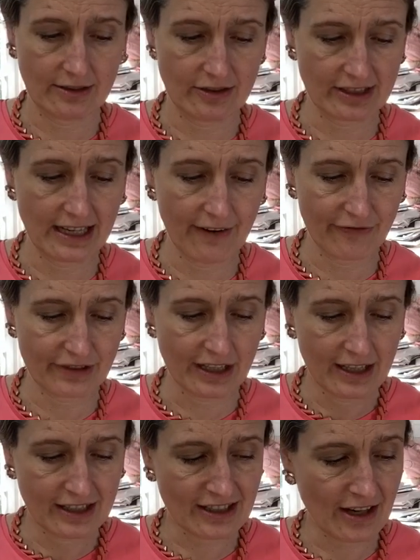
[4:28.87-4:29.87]
sniffed
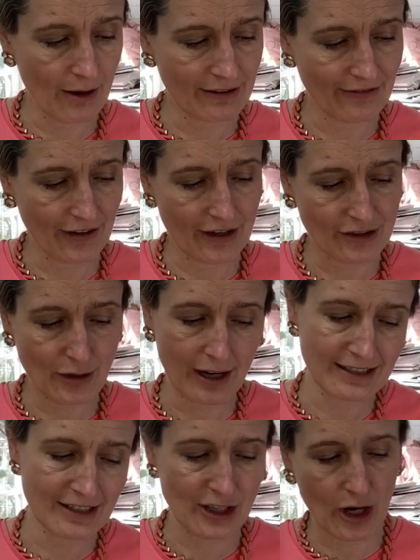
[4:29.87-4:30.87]
Stoic Vast,
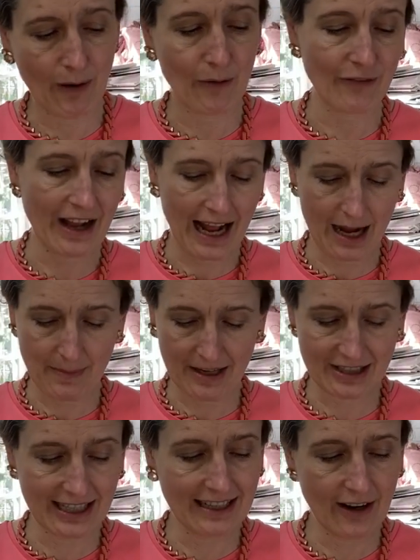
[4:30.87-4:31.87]
trying to show off how
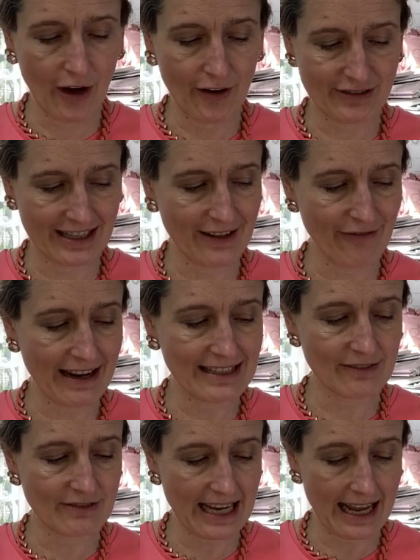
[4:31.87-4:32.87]
much he laughed in the face
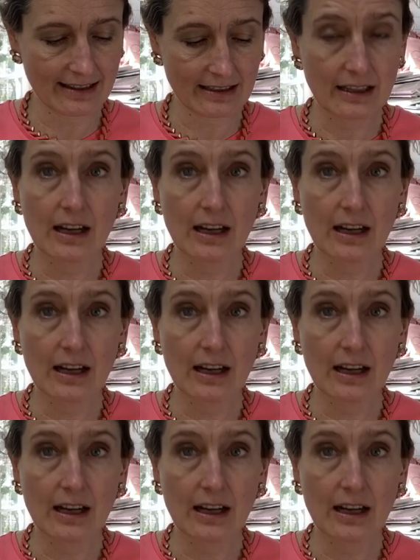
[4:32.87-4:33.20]
of death.